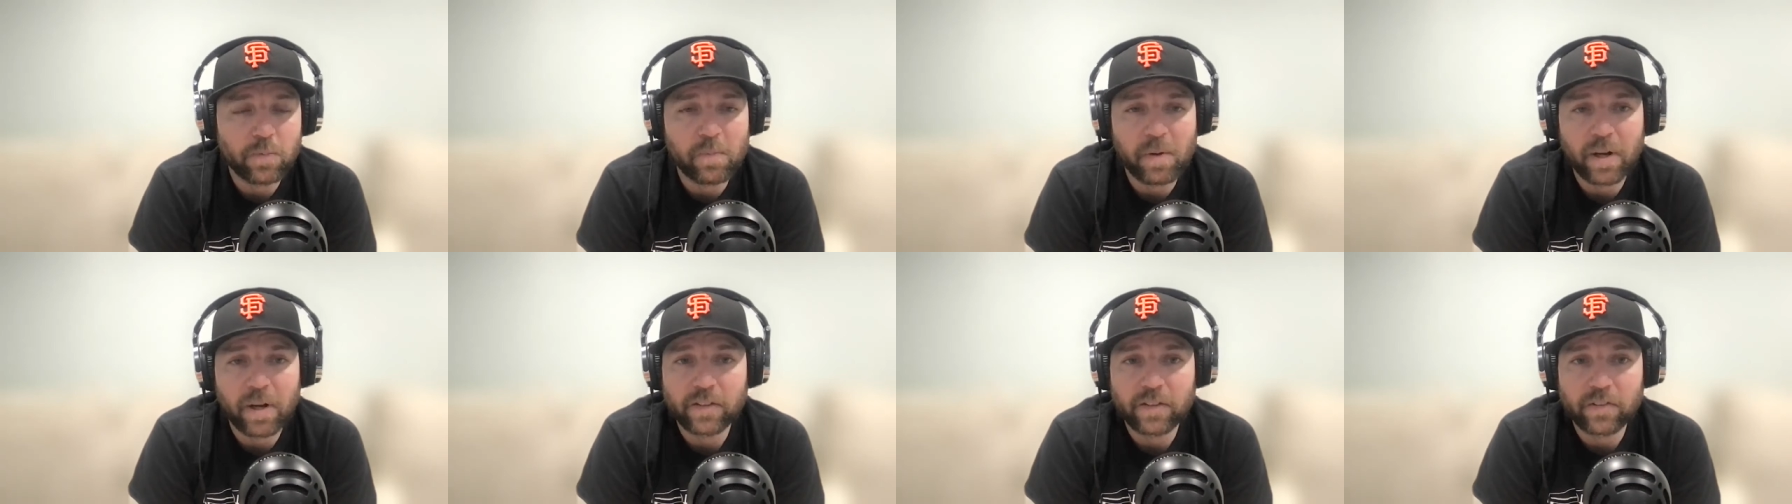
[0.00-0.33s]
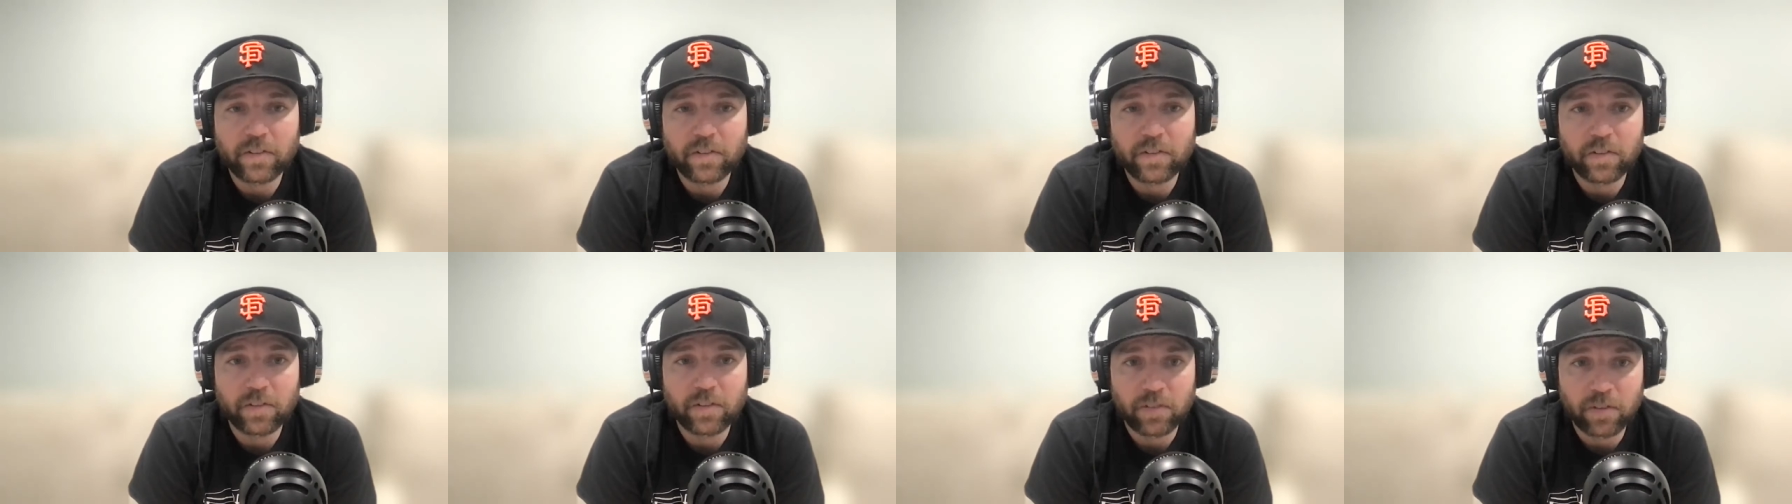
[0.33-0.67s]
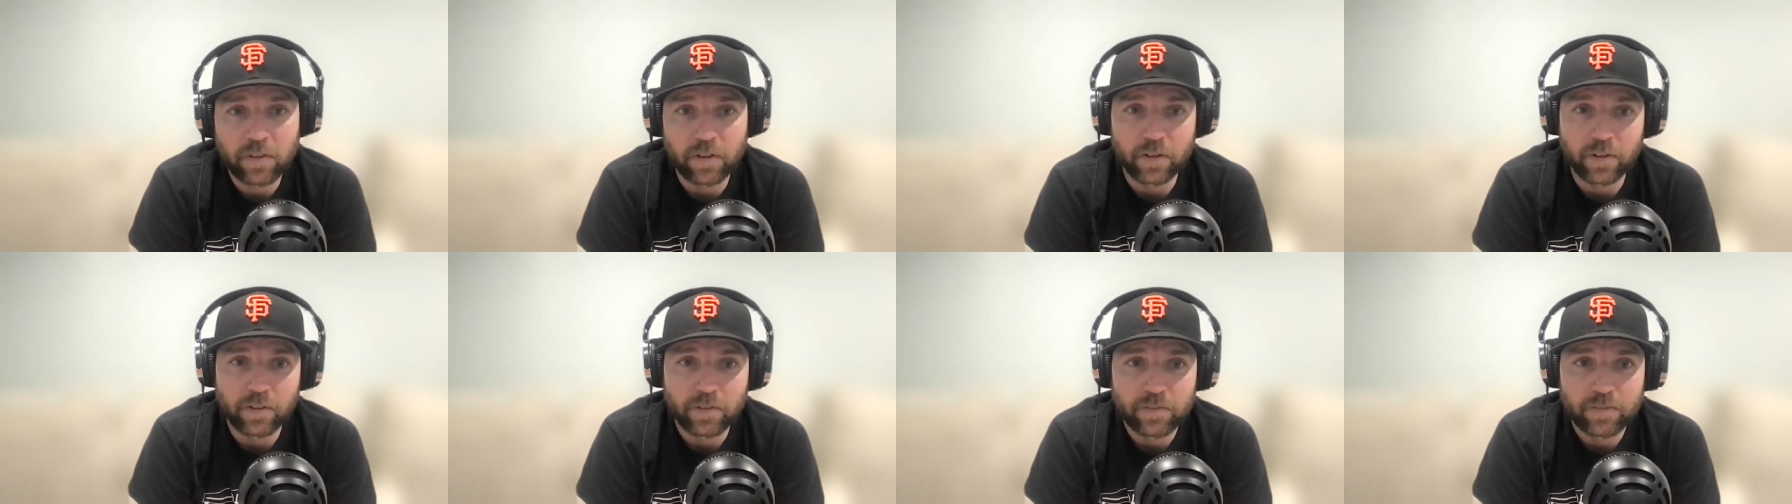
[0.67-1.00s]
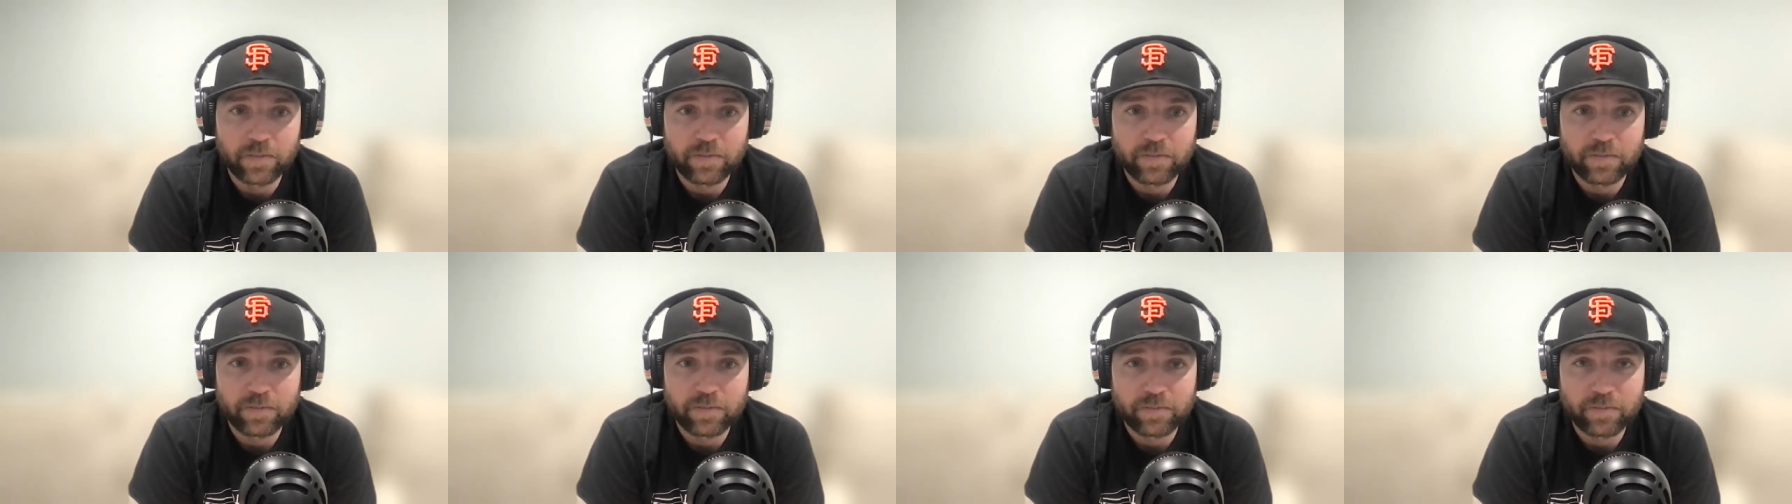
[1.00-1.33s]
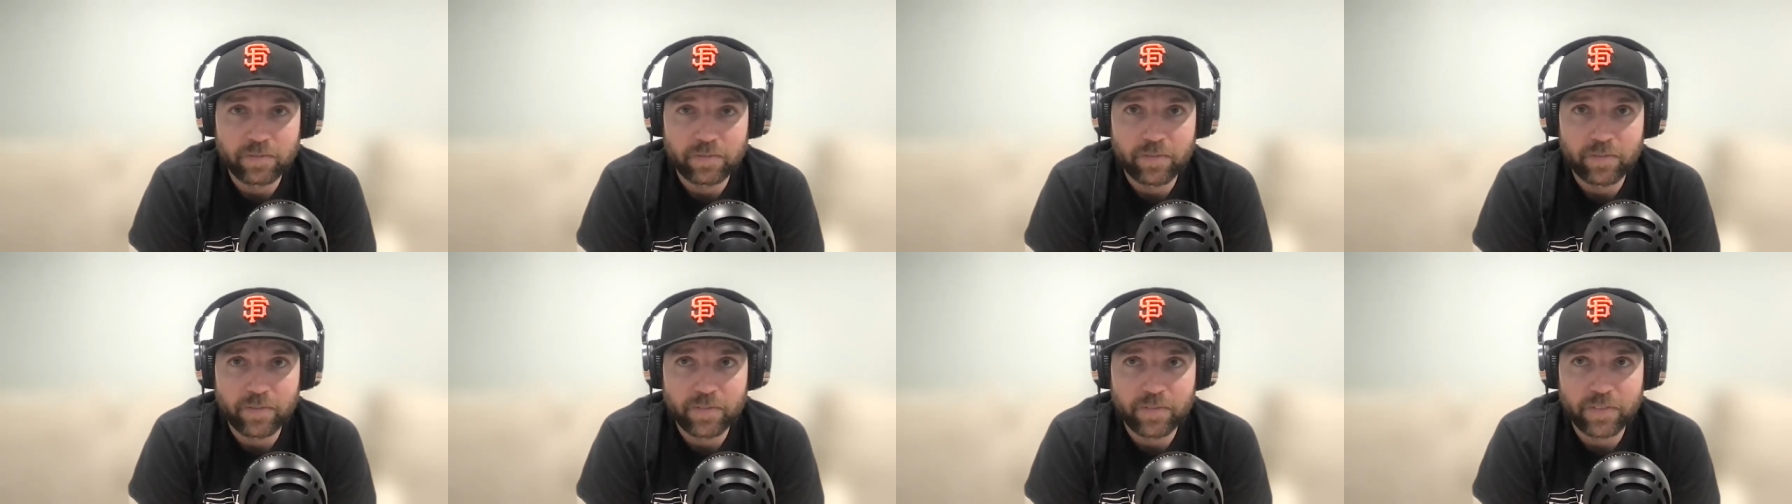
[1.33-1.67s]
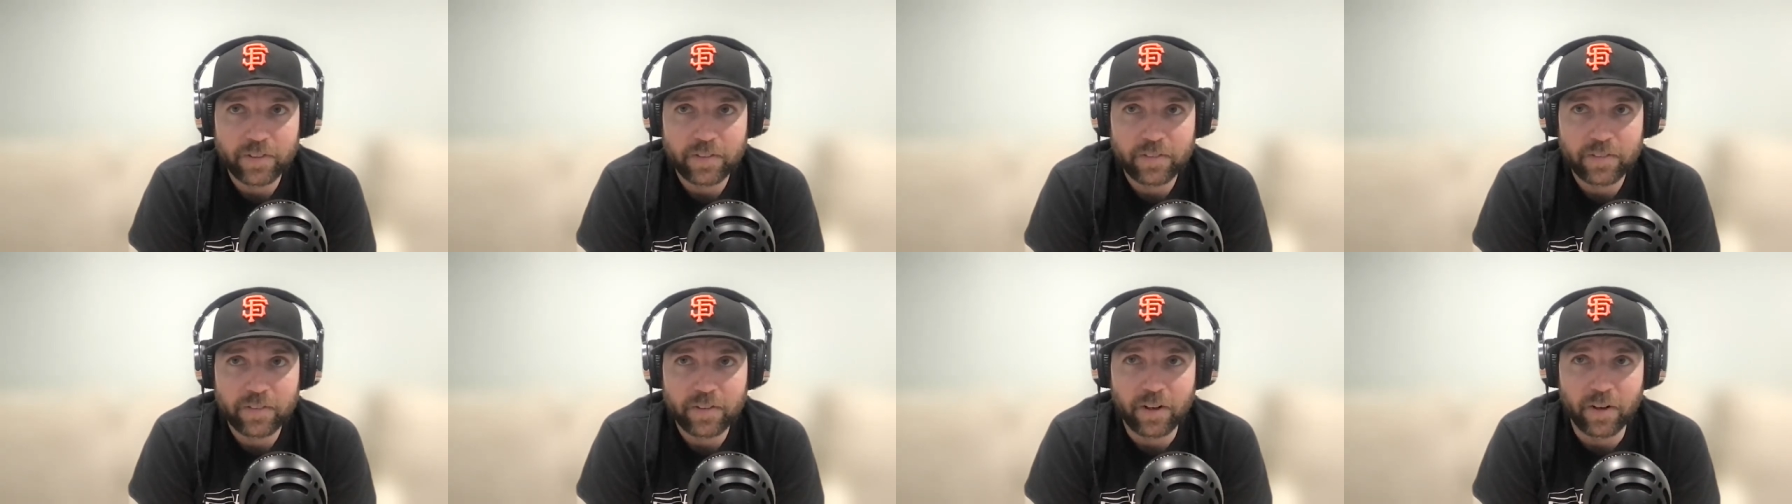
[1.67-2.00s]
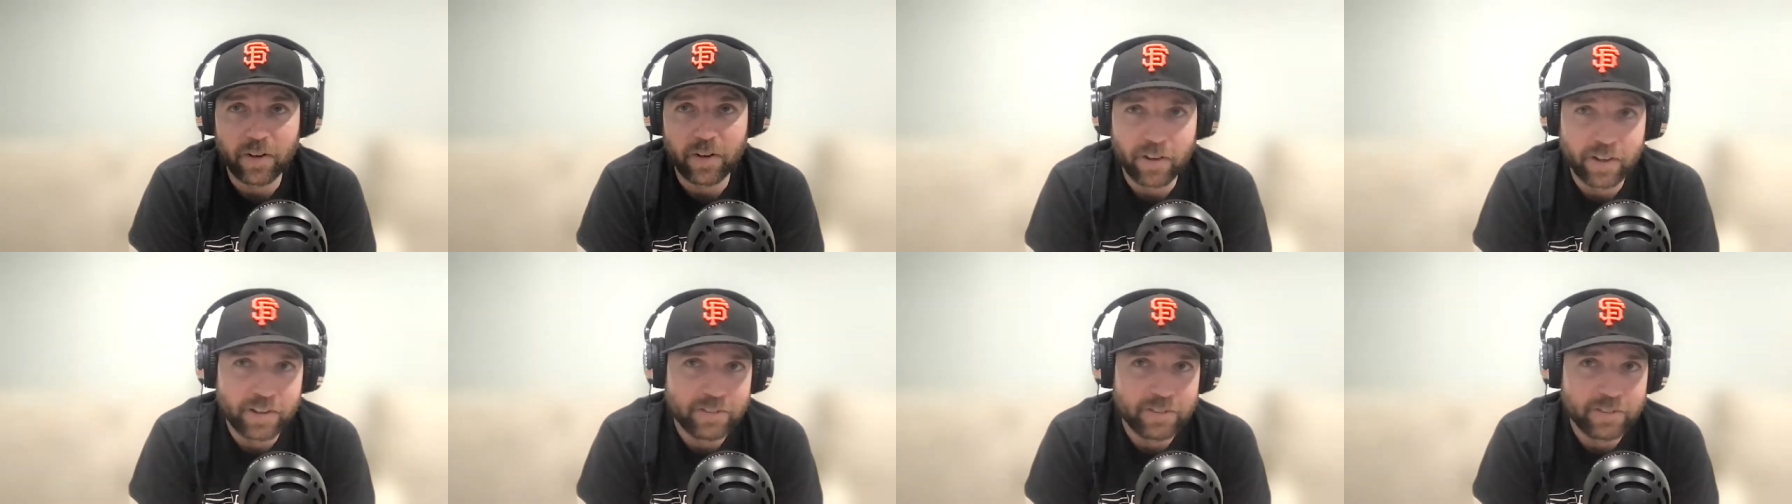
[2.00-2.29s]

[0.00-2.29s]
much too. So,